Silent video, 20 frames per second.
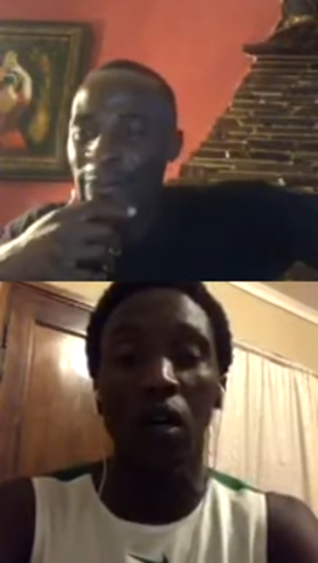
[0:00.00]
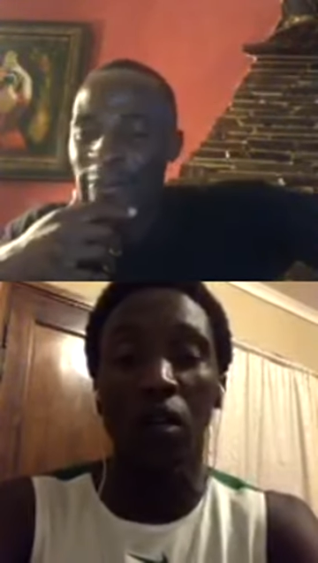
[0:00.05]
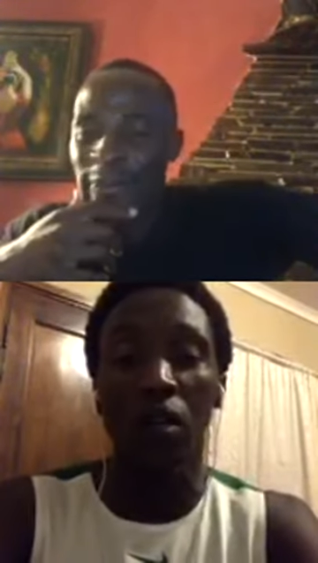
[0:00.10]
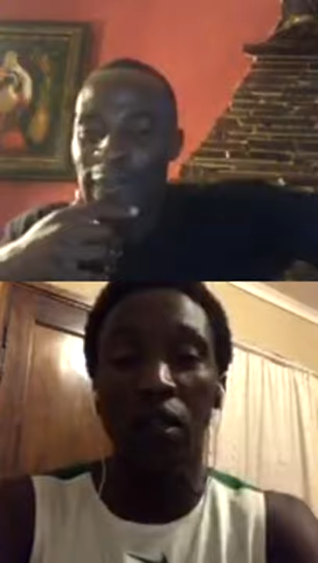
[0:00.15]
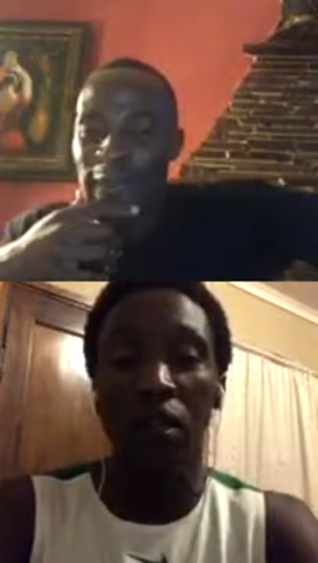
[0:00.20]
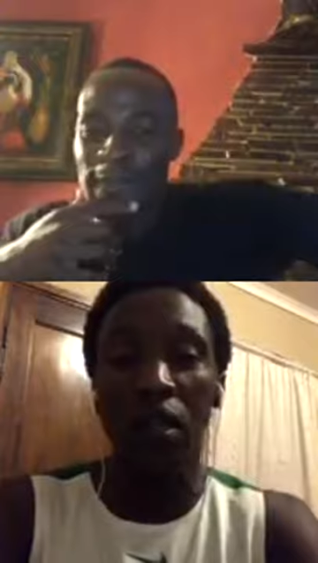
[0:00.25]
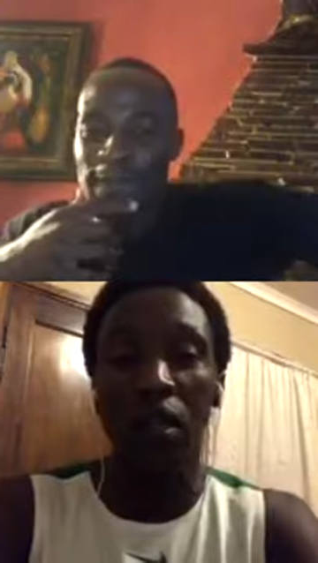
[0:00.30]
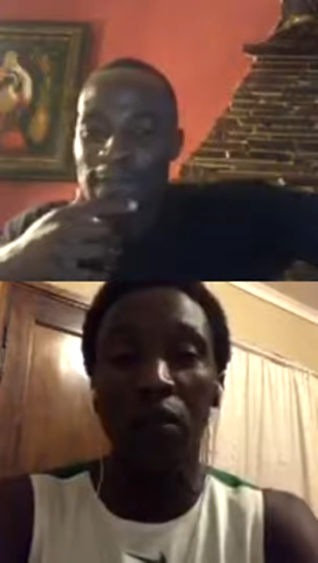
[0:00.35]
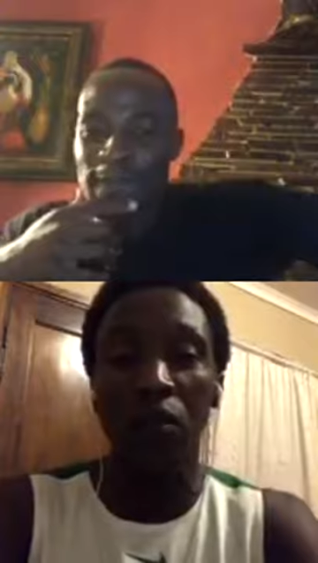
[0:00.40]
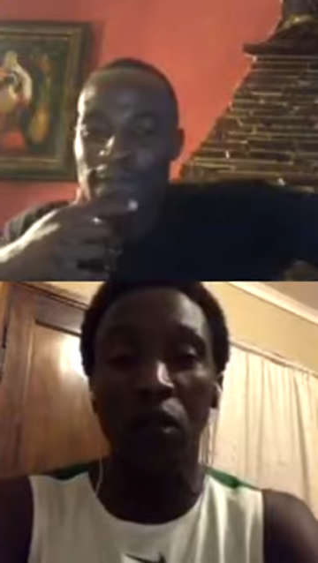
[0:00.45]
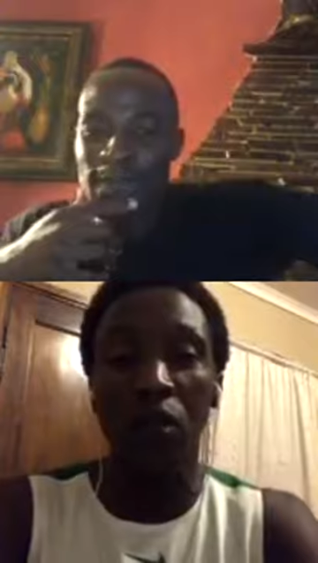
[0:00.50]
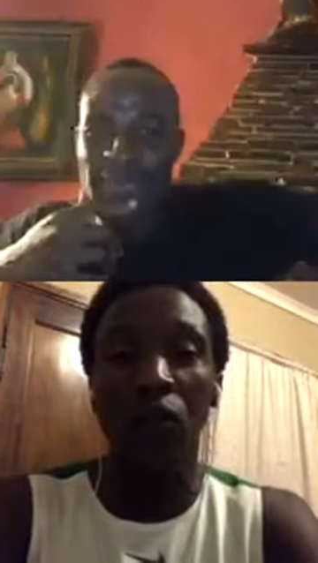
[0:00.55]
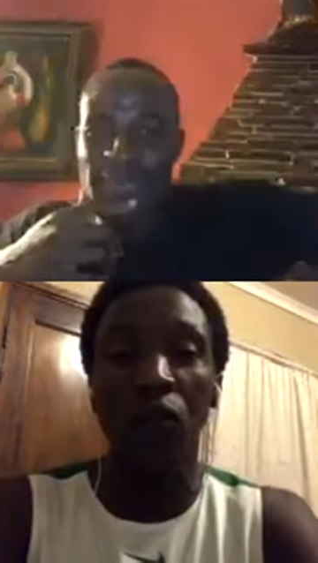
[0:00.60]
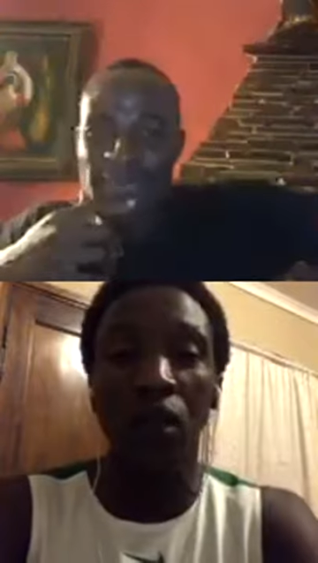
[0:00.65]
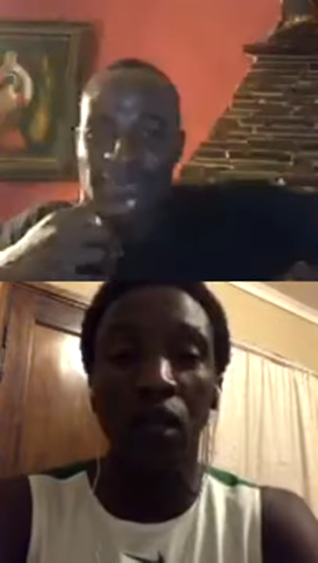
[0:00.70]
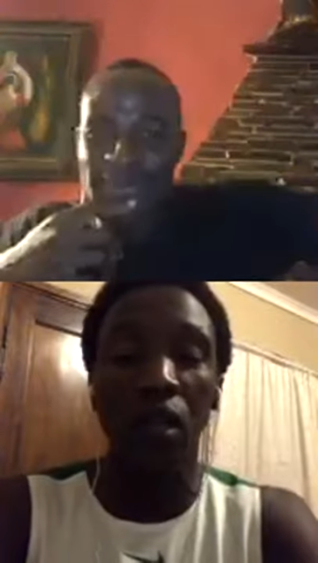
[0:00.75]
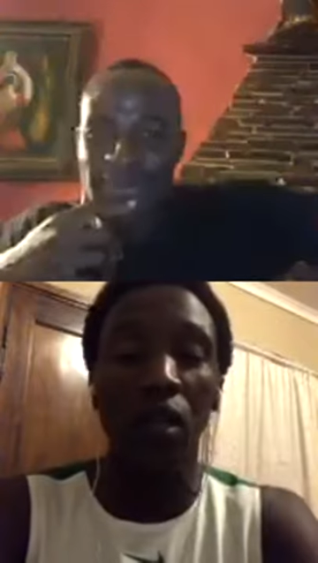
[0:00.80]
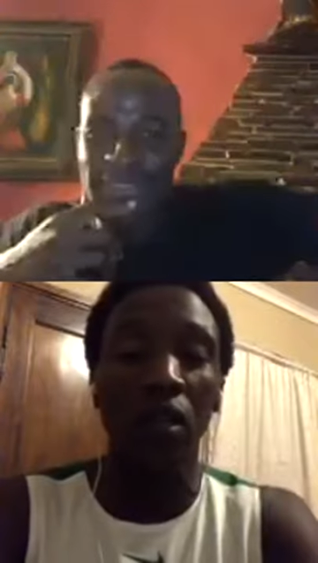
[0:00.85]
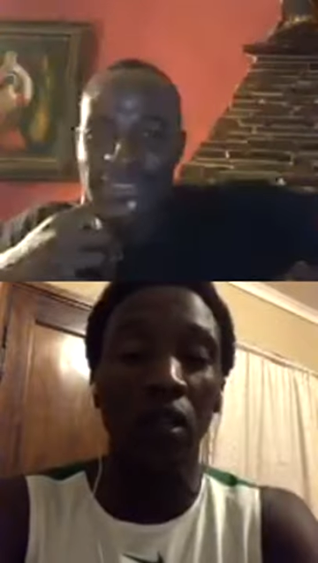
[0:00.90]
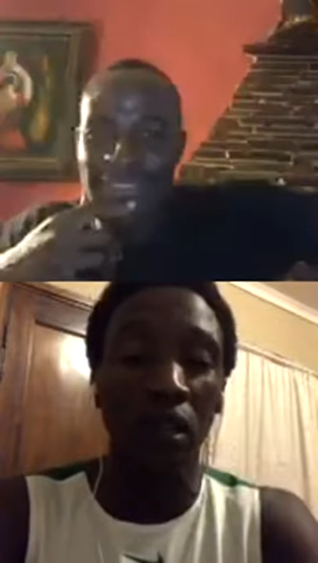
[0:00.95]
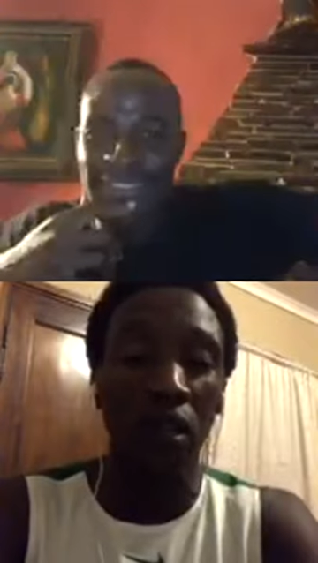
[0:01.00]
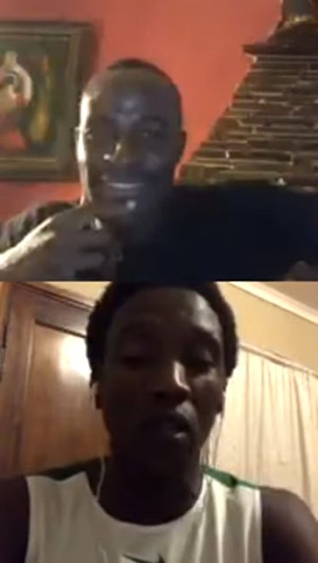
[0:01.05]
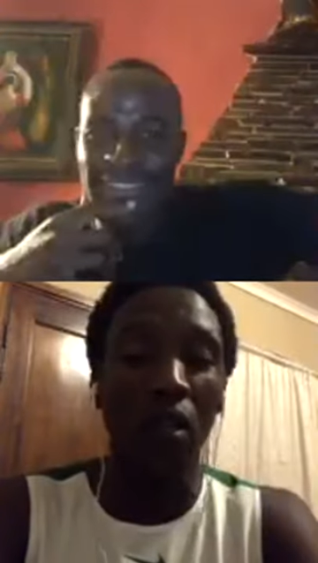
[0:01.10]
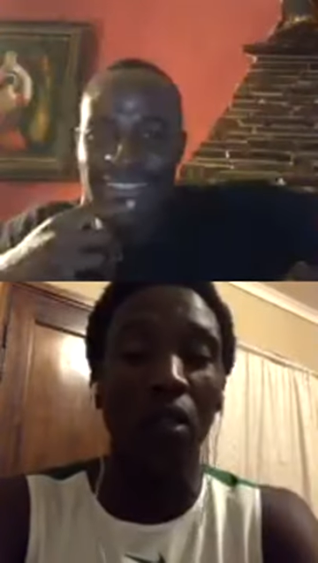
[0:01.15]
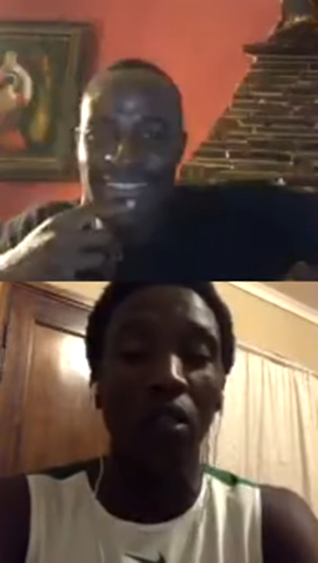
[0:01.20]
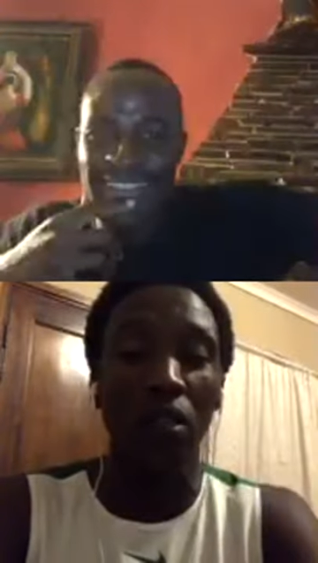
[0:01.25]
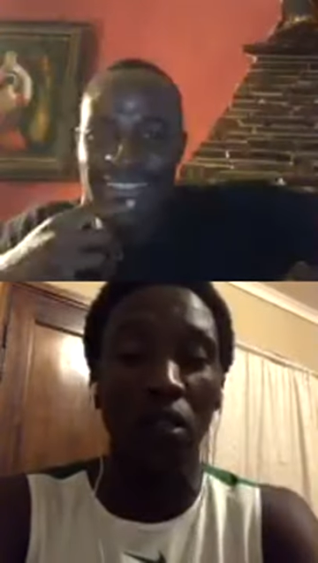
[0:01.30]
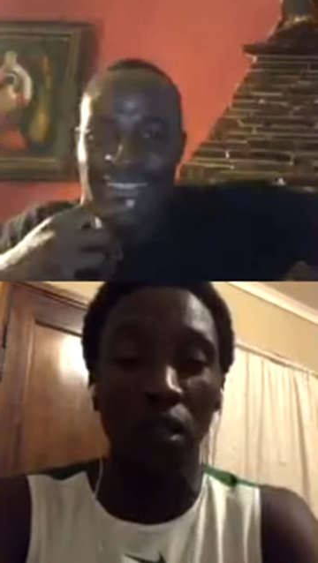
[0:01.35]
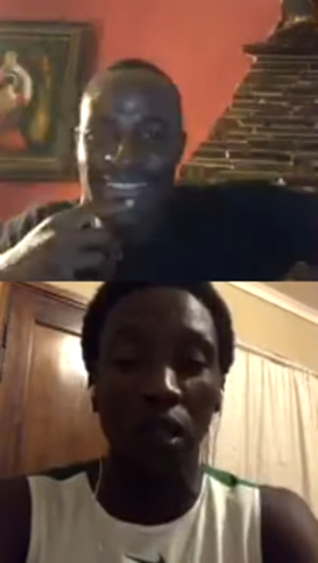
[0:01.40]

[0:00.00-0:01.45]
in terms of the